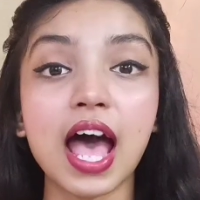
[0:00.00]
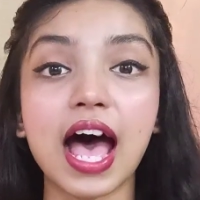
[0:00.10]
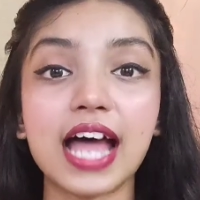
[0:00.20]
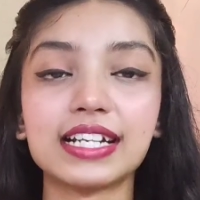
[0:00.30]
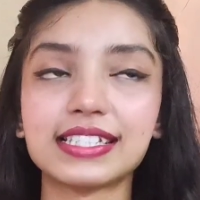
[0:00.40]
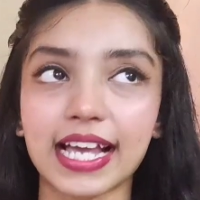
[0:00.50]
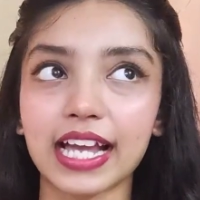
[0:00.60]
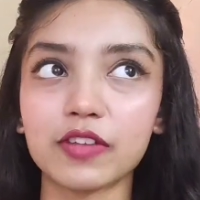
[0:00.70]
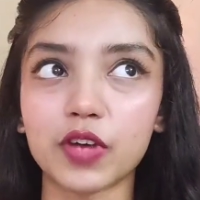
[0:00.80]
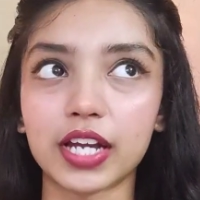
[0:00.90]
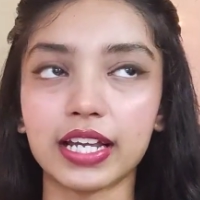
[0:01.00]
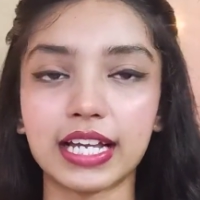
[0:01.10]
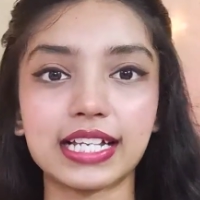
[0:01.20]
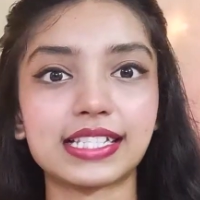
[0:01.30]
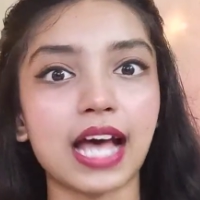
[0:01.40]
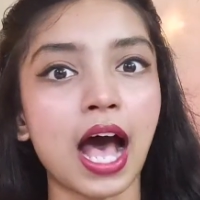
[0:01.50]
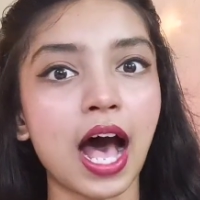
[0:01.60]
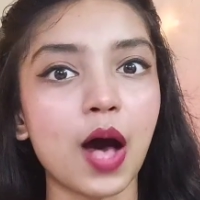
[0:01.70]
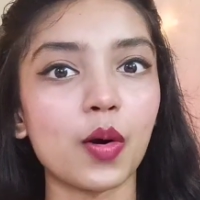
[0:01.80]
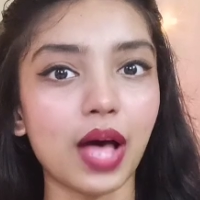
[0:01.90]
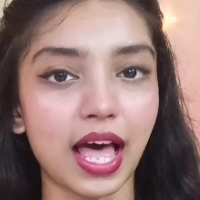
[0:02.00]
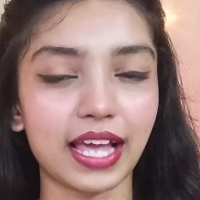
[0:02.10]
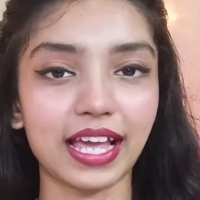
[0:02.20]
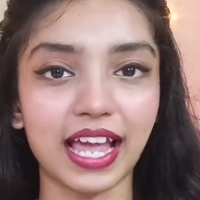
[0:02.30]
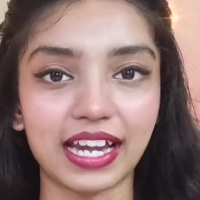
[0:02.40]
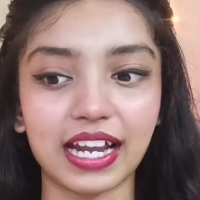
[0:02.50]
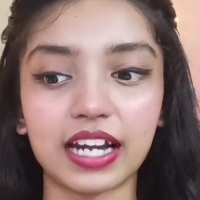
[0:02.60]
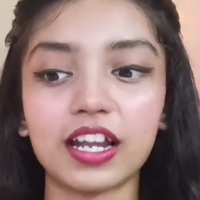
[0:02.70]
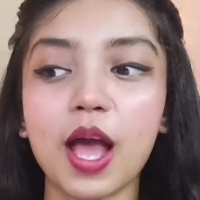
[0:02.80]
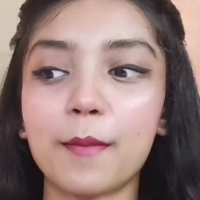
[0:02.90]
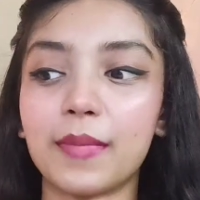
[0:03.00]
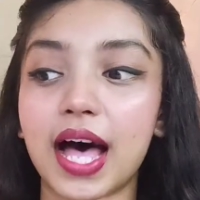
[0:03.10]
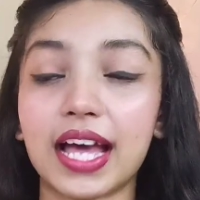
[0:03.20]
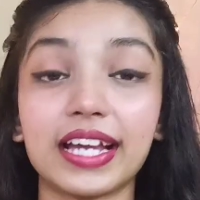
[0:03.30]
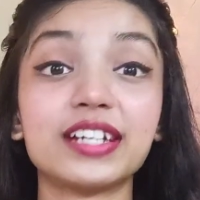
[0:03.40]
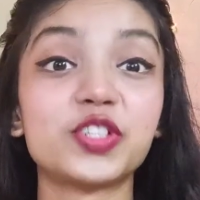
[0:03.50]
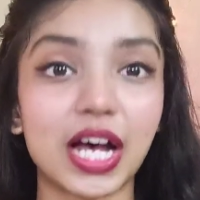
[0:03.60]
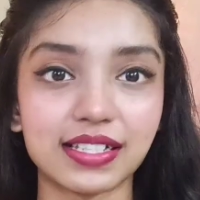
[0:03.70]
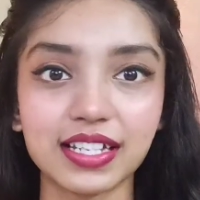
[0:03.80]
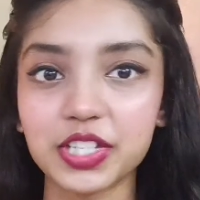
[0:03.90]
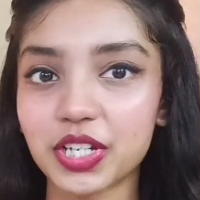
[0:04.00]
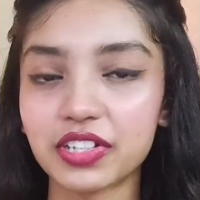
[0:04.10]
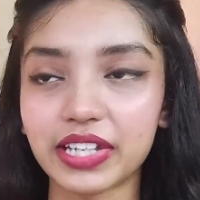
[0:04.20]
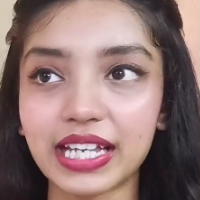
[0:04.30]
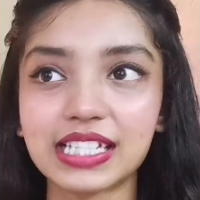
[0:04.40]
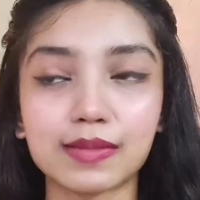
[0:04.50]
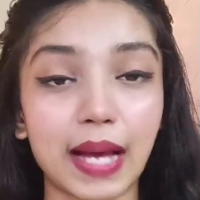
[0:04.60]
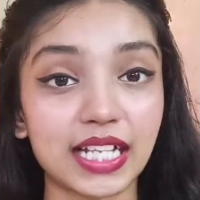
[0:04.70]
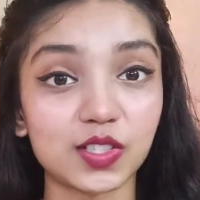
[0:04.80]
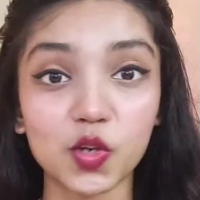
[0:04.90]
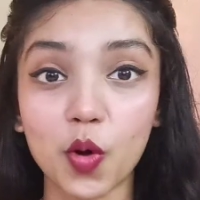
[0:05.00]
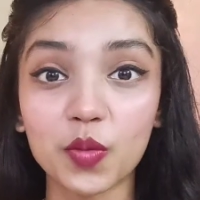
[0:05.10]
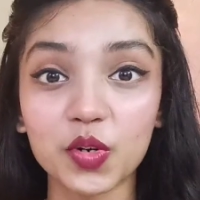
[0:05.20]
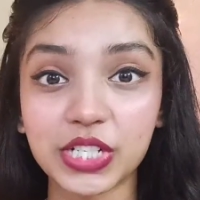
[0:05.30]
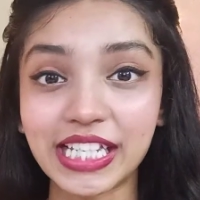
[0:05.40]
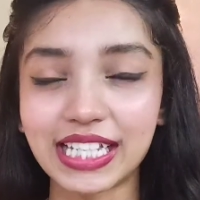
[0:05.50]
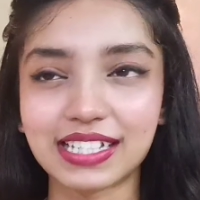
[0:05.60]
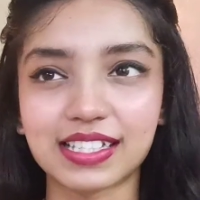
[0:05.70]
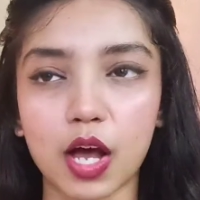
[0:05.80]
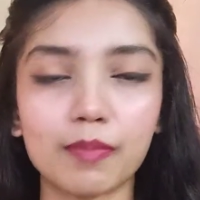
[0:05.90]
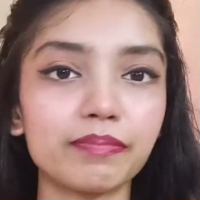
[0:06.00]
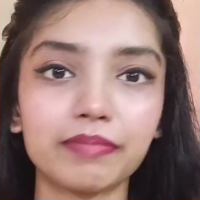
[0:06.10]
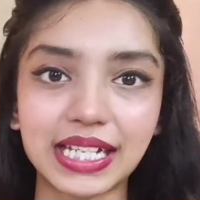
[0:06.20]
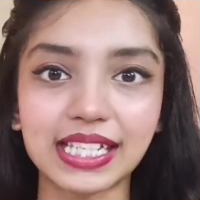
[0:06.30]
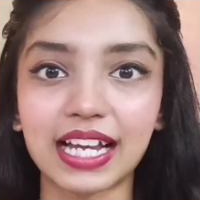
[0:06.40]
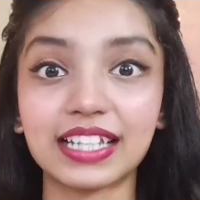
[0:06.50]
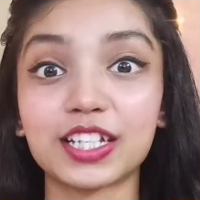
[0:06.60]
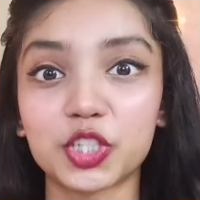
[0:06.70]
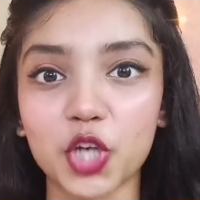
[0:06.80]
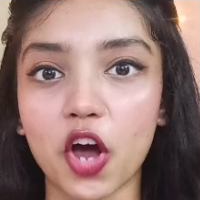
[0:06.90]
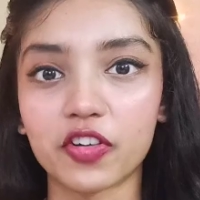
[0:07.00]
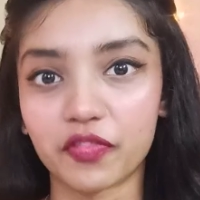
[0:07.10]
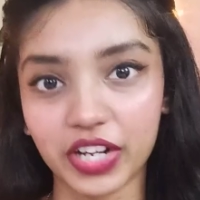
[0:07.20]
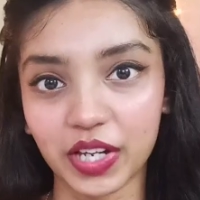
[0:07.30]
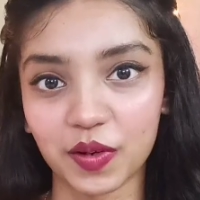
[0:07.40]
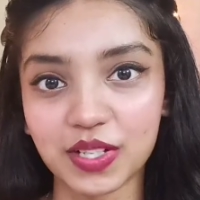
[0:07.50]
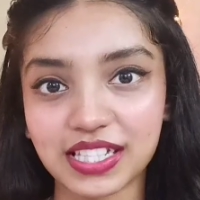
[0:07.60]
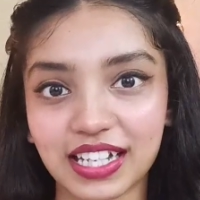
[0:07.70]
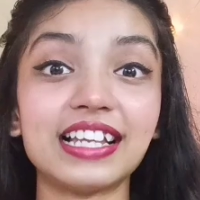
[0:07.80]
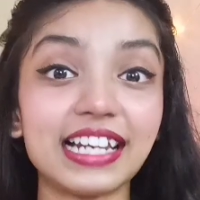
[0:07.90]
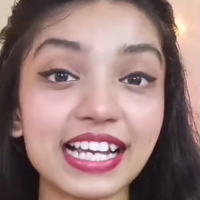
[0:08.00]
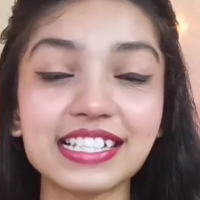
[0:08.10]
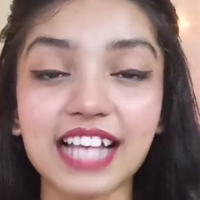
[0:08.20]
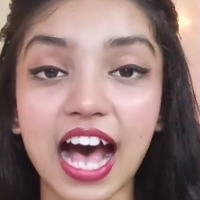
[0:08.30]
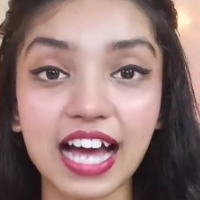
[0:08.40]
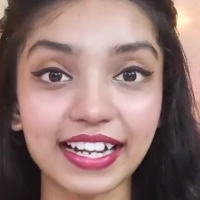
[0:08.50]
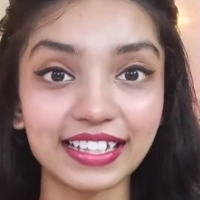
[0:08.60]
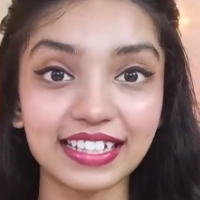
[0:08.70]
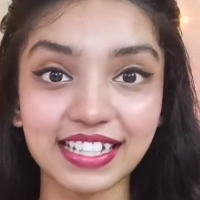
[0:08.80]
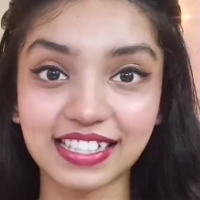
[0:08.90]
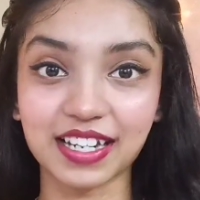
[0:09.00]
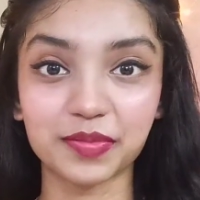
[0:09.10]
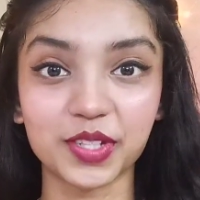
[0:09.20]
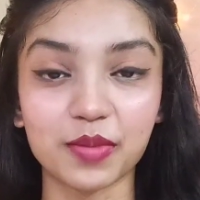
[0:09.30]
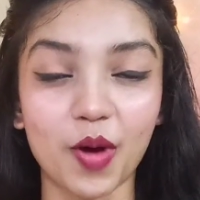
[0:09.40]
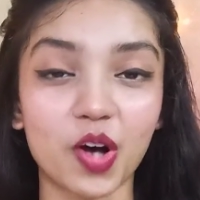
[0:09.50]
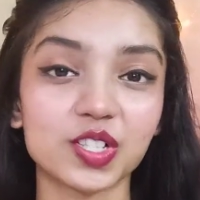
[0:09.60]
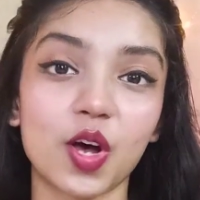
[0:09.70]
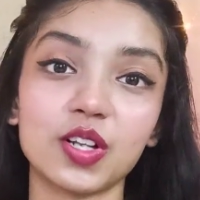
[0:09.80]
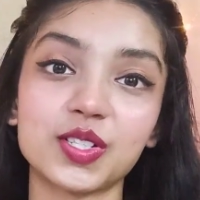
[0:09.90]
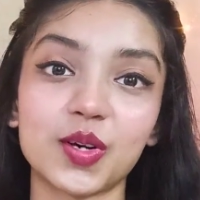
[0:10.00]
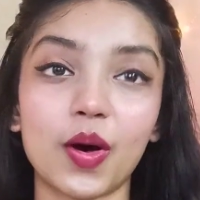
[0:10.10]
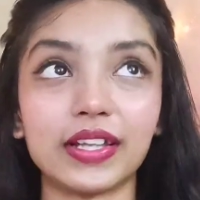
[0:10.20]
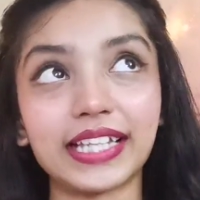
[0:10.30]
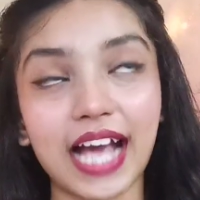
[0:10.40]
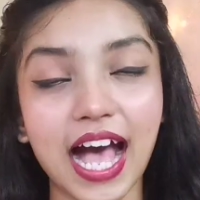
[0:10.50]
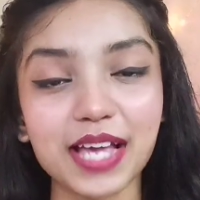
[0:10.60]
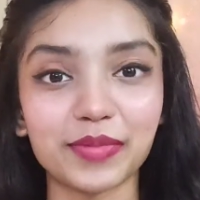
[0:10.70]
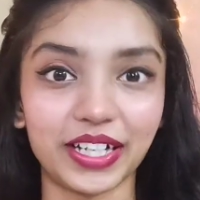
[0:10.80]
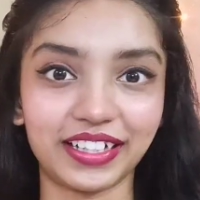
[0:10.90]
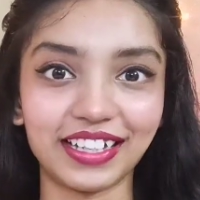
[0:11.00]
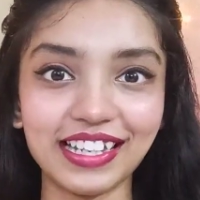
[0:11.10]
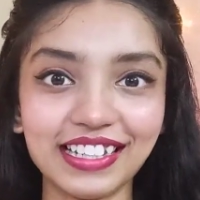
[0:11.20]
and second one is how I edit my transition reels, my slow-mo reels, basically the short videos. The links are in the description box, also on the I button.